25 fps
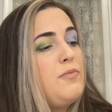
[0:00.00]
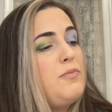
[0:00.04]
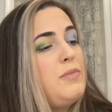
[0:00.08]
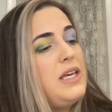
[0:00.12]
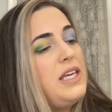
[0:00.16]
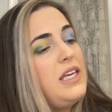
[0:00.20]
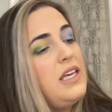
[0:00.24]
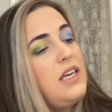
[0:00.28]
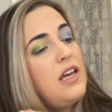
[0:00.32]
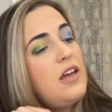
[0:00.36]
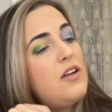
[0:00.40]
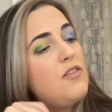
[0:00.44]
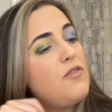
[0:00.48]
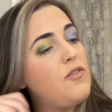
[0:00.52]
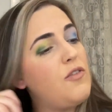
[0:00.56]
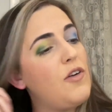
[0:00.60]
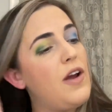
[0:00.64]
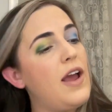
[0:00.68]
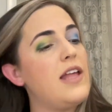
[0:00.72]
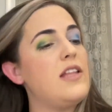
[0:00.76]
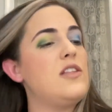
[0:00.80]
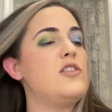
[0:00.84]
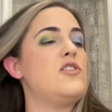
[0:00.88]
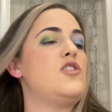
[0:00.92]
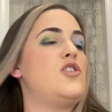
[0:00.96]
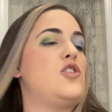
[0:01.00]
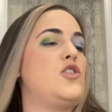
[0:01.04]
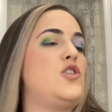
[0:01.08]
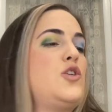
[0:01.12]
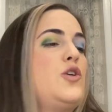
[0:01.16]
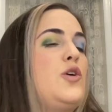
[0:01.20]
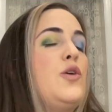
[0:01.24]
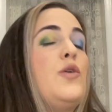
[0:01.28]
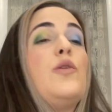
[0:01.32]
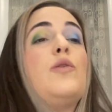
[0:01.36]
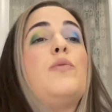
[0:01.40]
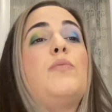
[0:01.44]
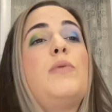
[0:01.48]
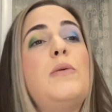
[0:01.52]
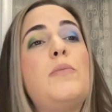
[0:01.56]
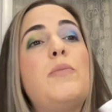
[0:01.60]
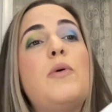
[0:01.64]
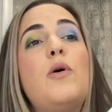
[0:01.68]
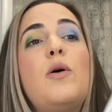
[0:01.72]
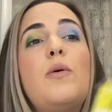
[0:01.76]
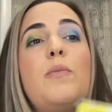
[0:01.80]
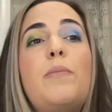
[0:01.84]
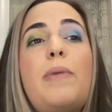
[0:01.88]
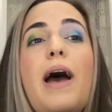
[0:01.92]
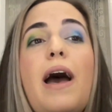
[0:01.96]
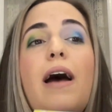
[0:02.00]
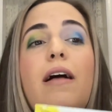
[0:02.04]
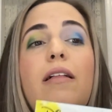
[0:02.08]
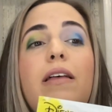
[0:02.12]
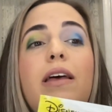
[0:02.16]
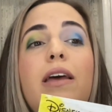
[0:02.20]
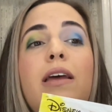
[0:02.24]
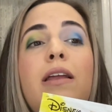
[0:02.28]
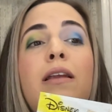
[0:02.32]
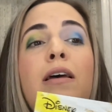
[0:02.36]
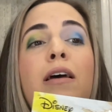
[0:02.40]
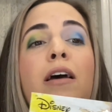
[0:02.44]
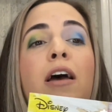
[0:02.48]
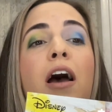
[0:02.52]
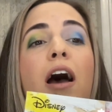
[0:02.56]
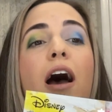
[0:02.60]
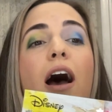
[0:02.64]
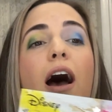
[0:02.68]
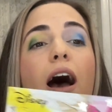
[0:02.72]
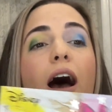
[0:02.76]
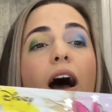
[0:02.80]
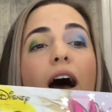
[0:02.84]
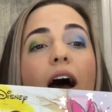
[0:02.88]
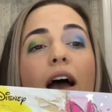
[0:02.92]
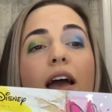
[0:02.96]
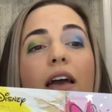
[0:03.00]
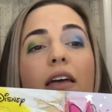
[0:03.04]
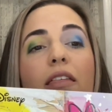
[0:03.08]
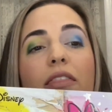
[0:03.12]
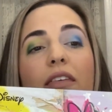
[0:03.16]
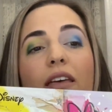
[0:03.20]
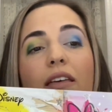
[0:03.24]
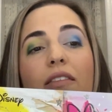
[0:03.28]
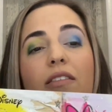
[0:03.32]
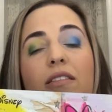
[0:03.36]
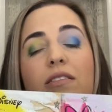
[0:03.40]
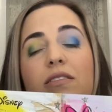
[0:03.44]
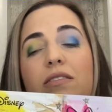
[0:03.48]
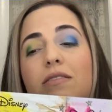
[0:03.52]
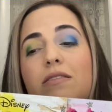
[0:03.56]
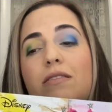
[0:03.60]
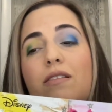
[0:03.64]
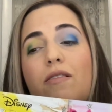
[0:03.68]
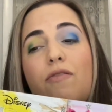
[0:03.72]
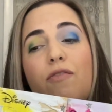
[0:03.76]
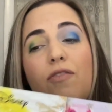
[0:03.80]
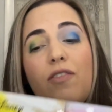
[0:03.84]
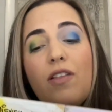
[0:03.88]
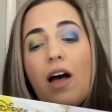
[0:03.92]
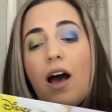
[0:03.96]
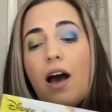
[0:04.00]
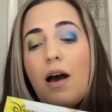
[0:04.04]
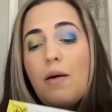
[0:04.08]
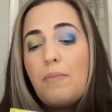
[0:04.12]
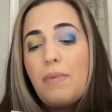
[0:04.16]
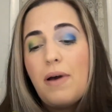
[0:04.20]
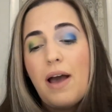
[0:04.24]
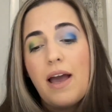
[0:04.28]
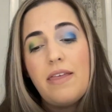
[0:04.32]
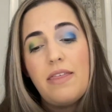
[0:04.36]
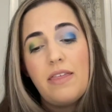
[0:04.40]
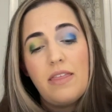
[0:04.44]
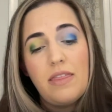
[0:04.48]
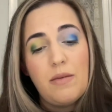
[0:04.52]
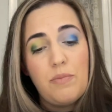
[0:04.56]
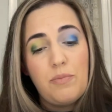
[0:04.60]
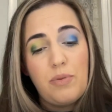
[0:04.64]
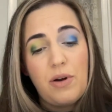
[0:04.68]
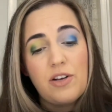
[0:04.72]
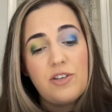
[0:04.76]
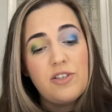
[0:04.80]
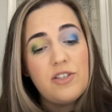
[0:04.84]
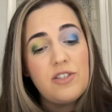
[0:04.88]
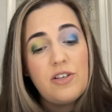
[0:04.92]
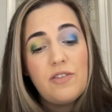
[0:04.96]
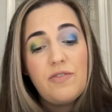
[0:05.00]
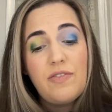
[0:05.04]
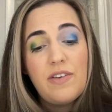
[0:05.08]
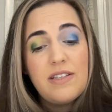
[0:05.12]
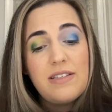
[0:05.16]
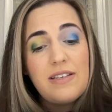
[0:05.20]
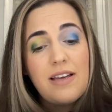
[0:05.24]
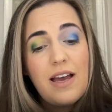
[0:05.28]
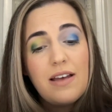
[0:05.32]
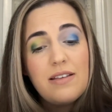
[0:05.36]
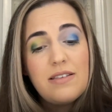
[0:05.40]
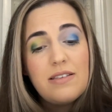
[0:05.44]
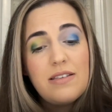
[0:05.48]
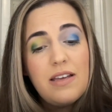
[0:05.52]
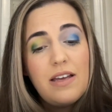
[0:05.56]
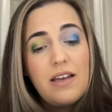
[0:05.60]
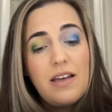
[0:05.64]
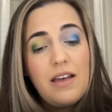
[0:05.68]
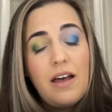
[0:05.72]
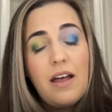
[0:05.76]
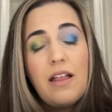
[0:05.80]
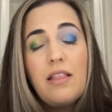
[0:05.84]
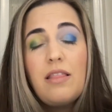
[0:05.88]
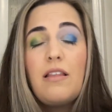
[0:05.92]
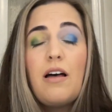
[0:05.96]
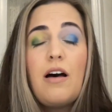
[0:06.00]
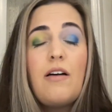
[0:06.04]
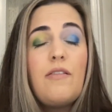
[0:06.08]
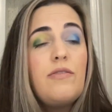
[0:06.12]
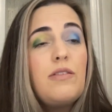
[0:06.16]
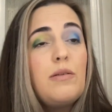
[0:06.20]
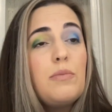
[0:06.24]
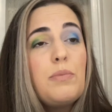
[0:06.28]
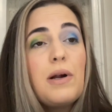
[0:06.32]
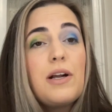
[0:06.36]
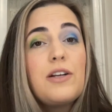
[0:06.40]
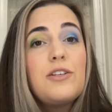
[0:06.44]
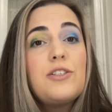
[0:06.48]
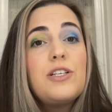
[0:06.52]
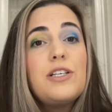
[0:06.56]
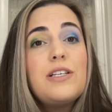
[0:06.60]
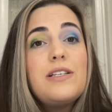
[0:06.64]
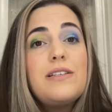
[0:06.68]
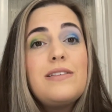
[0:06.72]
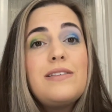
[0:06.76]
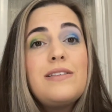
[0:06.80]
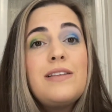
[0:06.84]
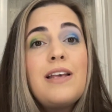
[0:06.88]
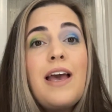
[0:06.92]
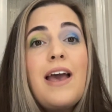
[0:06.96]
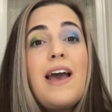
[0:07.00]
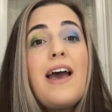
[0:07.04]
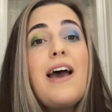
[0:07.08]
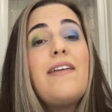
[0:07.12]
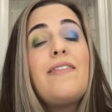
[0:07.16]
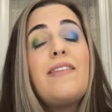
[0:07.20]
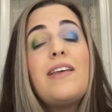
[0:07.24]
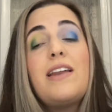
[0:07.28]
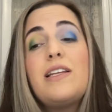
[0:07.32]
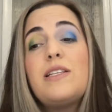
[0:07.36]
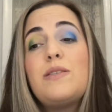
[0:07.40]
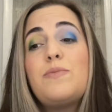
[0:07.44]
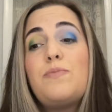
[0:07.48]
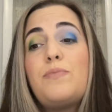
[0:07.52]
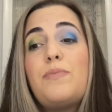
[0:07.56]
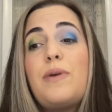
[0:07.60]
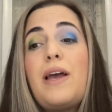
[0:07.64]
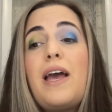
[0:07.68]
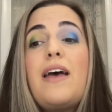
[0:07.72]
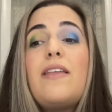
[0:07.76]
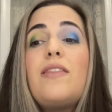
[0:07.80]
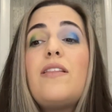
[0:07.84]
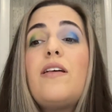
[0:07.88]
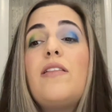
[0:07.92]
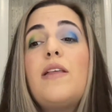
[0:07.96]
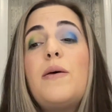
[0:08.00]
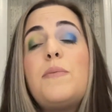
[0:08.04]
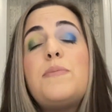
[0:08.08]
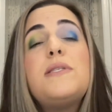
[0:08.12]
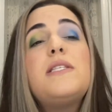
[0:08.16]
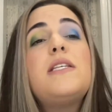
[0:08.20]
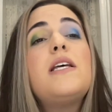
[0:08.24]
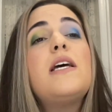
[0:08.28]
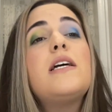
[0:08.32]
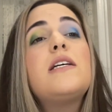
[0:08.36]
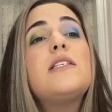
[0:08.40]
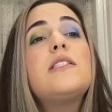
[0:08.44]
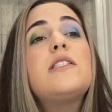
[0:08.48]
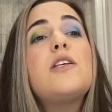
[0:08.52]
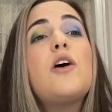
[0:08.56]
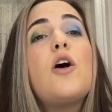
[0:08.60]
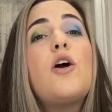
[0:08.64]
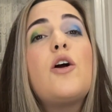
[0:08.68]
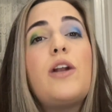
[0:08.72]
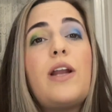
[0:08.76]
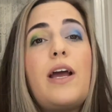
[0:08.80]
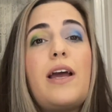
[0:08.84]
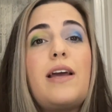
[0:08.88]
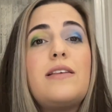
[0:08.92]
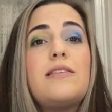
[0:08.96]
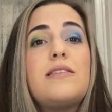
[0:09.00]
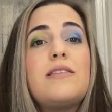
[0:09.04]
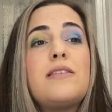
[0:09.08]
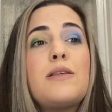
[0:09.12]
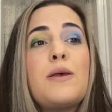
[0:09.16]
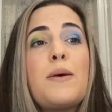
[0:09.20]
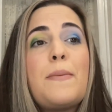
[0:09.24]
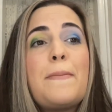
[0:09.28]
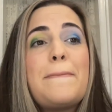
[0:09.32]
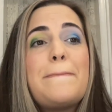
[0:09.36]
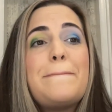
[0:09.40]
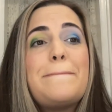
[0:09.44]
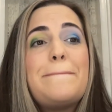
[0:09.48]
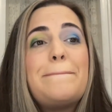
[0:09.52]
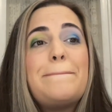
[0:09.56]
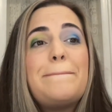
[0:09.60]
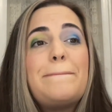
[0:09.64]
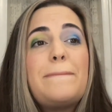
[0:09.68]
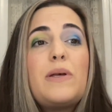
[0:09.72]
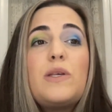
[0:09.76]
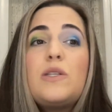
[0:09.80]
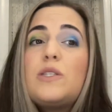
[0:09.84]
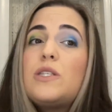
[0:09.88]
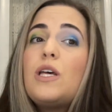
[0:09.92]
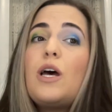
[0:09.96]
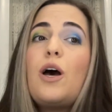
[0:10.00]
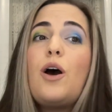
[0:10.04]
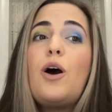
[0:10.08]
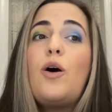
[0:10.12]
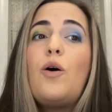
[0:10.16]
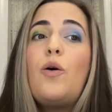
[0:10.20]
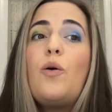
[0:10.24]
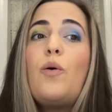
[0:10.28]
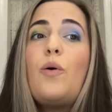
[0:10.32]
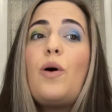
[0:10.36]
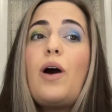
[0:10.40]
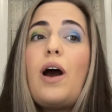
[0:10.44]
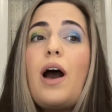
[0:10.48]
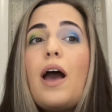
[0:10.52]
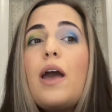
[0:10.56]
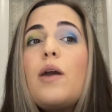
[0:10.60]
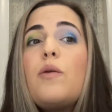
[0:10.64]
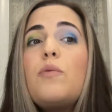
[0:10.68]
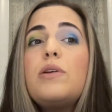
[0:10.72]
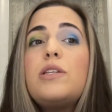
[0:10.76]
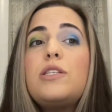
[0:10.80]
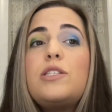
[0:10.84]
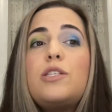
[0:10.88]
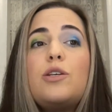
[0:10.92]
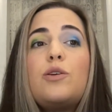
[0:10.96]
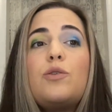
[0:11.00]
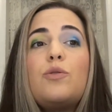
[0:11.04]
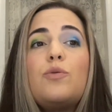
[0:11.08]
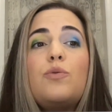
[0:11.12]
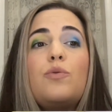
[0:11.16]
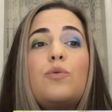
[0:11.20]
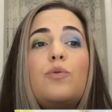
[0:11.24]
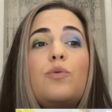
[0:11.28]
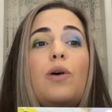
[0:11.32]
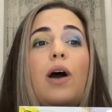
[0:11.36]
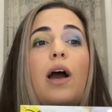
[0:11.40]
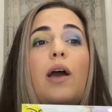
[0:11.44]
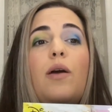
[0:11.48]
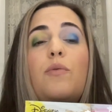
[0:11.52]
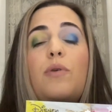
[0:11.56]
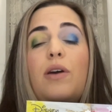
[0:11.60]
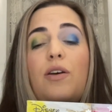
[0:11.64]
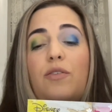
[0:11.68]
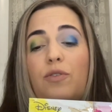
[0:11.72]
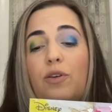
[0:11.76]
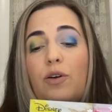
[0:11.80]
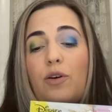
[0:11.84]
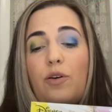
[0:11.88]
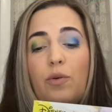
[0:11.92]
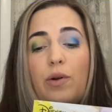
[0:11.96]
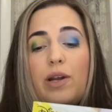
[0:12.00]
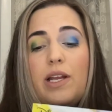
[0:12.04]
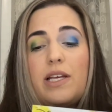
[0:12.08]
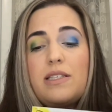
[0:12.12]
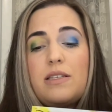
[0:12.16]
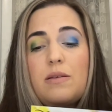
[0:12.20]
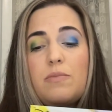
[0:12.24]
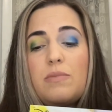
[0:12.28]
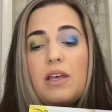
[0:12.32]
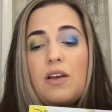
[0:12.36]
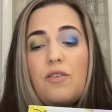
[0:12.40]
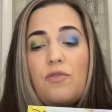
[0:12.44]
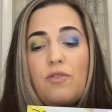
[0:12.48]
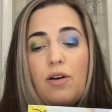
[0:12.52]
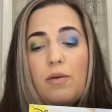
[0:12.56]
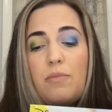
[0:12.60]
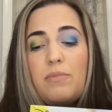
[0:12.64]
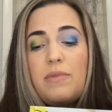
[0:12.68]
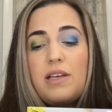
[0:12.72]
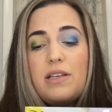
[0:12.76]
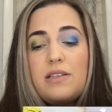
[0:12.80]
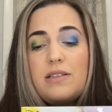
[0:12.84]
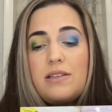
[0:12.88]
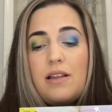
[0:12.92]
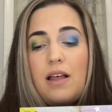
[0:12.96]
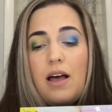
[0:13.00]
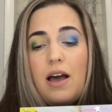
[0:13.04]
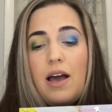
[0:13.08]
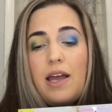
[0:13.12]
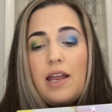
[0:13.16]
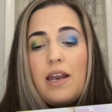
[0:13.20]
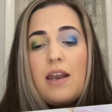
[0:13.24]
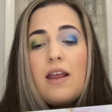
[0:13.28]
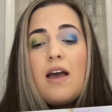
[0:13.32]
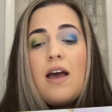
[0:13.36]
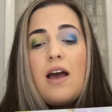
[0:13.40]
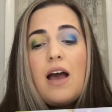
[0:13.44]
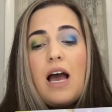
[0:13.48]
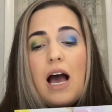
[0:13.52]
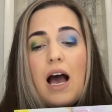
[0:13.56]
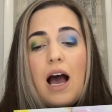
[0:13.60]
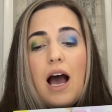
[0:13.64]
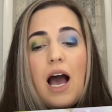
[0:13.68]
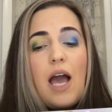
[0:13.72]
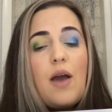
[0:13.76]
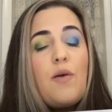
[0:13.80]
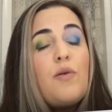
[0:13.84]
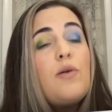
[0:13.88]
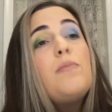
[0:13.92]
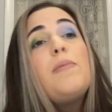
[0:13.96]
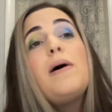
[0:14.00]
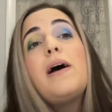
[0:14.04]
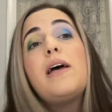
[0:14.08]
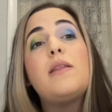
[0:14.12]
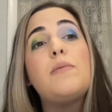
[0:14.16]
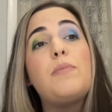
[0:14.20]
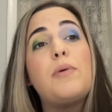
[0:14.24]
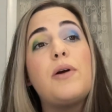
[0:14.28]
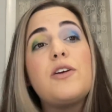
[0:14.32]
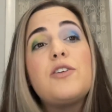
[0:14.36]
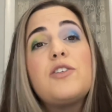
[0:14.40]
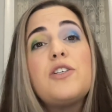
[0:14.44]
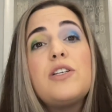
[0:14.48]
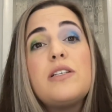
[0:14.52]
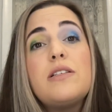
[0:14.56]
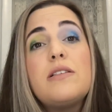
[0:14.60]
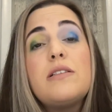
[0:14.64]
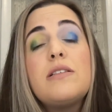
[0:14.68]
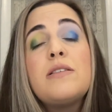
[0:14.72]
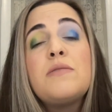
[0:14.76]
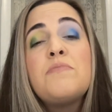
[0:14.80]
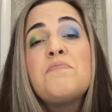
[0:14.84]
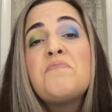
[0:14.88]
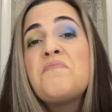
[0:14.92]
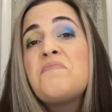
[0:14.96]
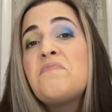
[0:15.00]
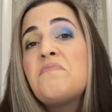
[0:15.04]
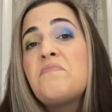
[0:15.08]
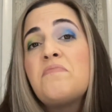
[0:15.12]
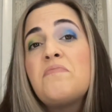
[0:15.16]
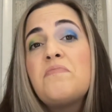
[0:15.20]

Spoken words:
Mickey and Friends Truth Be Bold palette. I think this is a flop. I think the brushes are fantastic. I love the brushes, and the lipsticks are nice. So if you're wanting something from this line, I would buy the brushes.